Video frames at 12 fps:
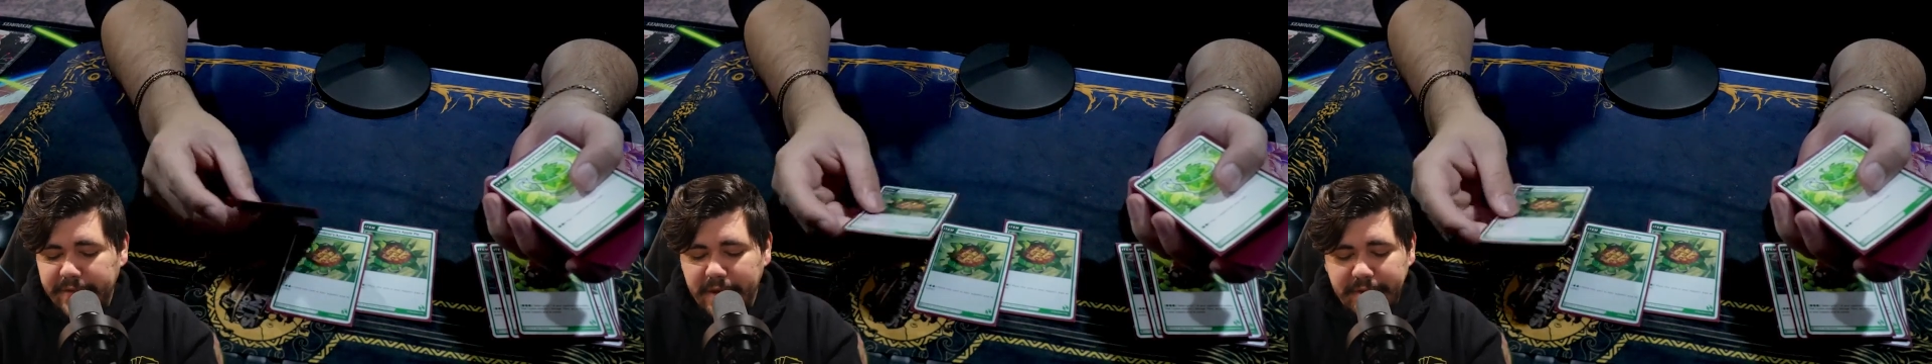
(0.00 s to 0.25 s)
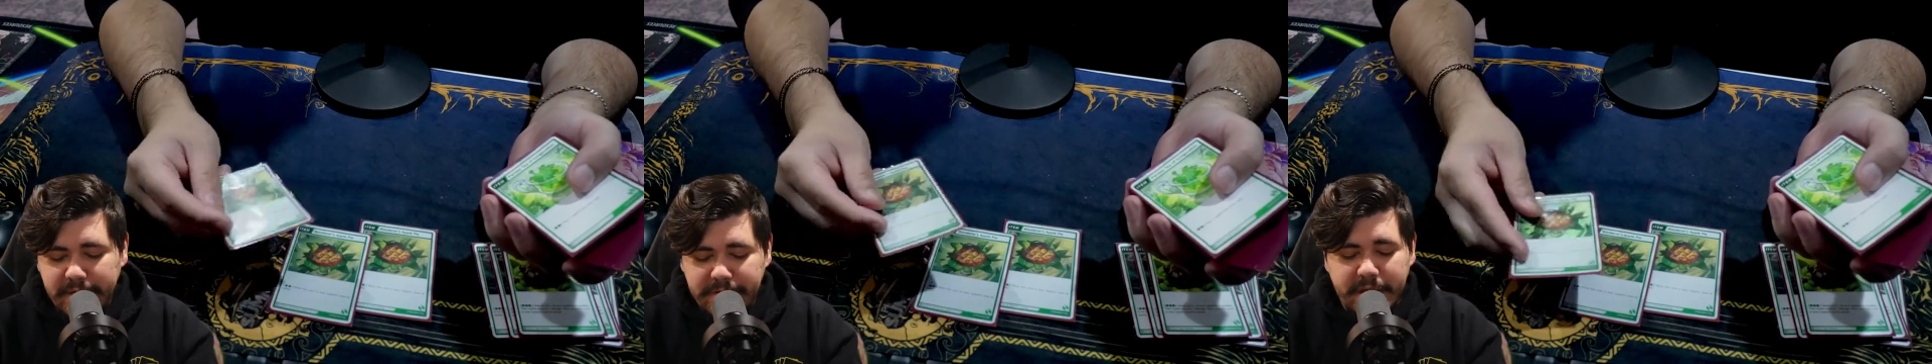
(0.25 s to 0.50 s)
you
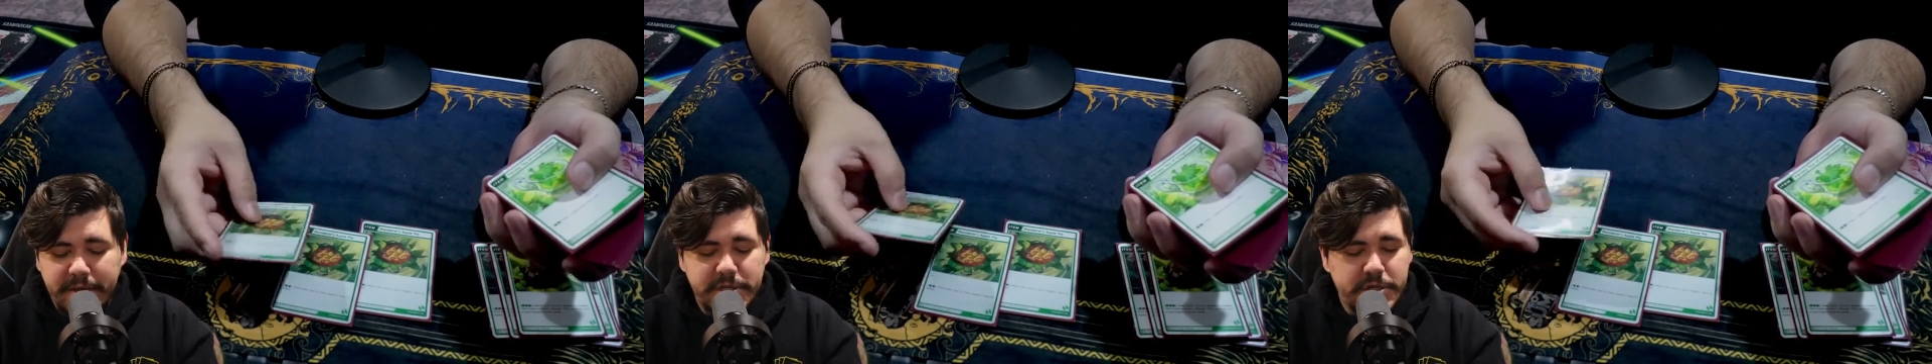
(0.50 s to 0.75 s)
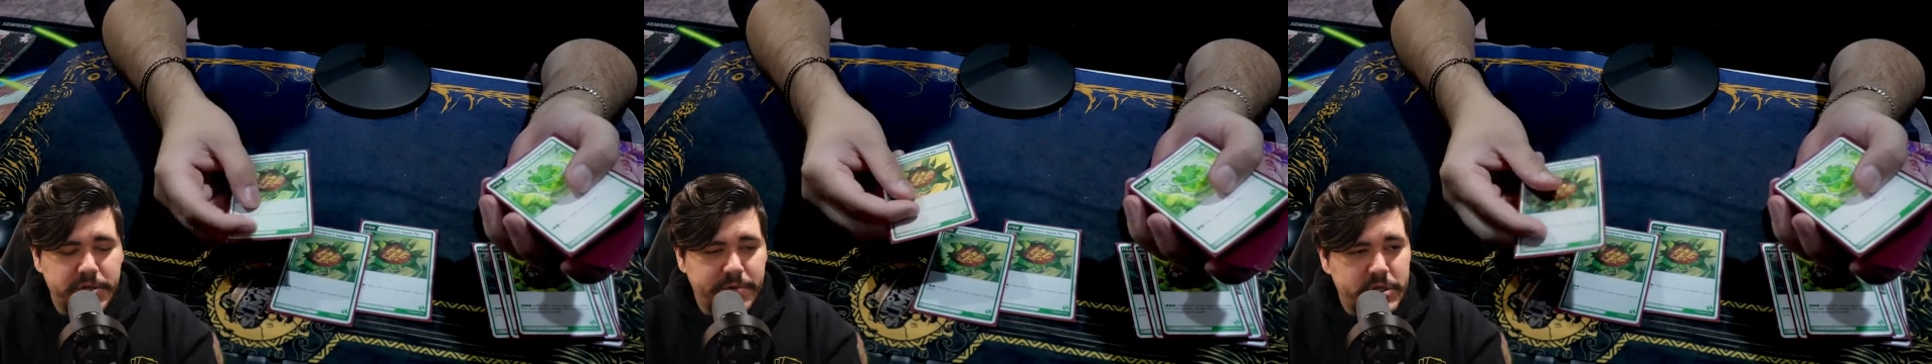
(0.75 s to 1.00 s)
have nothing else
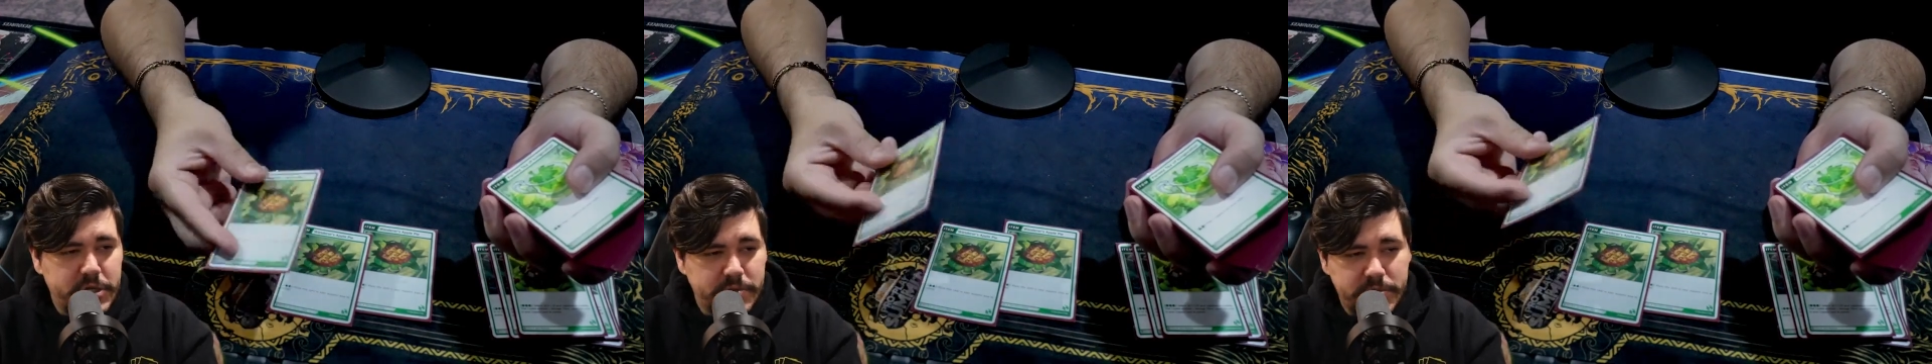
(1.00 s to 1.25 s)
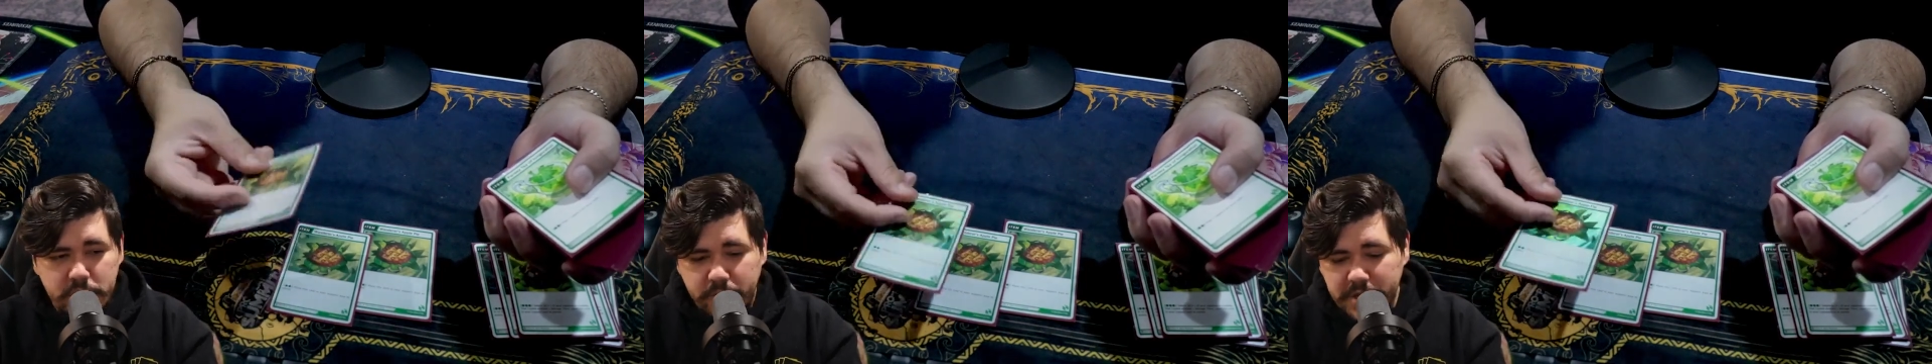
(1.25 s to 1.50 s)
to do with
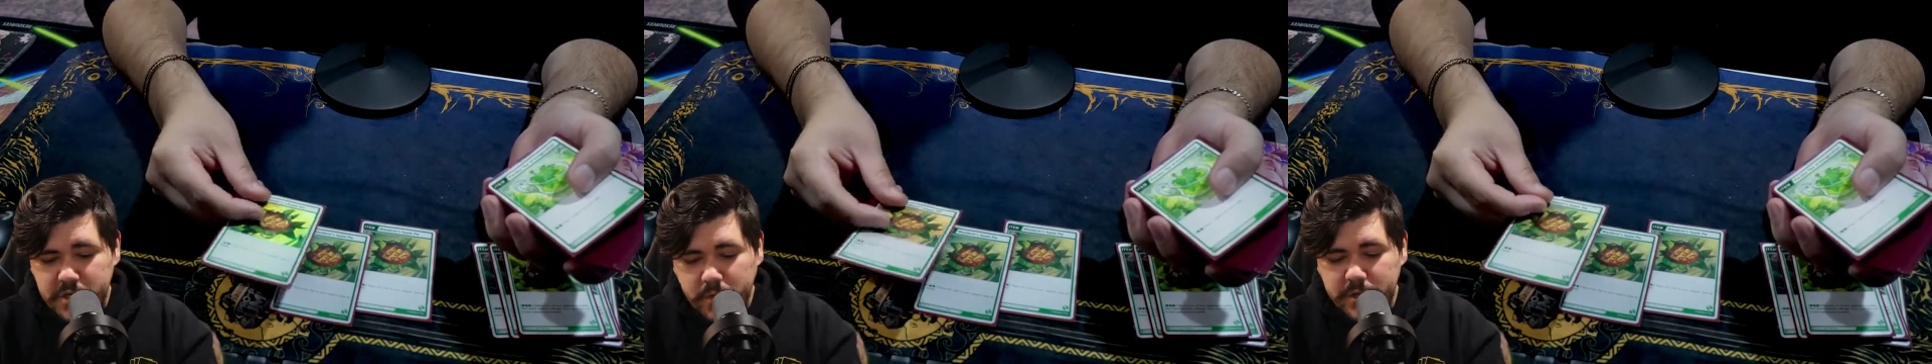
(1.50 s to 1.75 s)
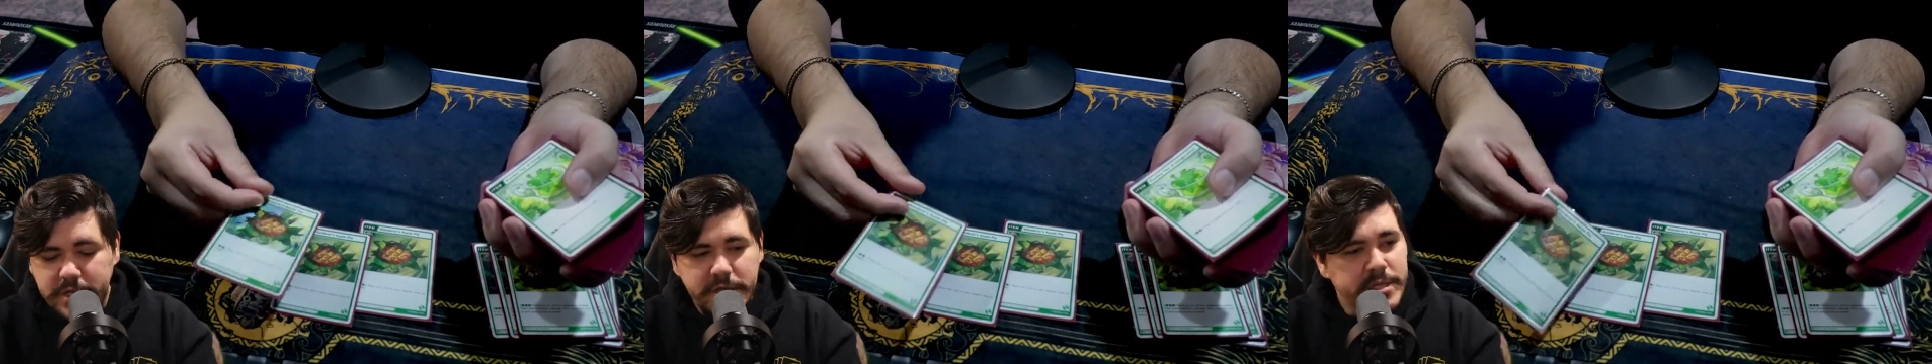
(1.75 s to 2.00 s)
two
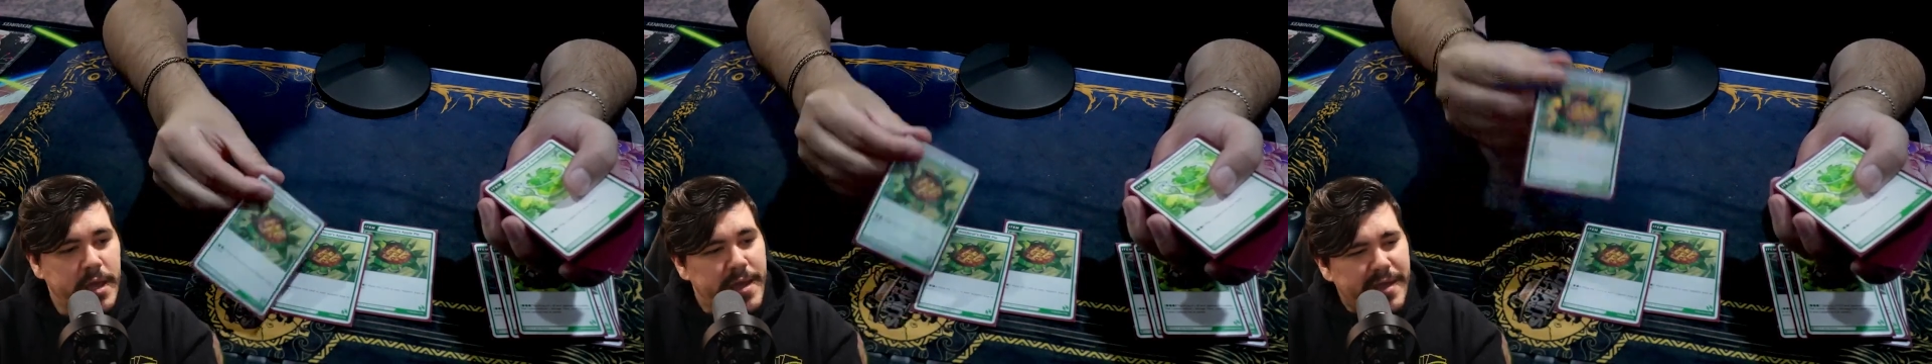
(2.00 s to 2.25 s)
resources.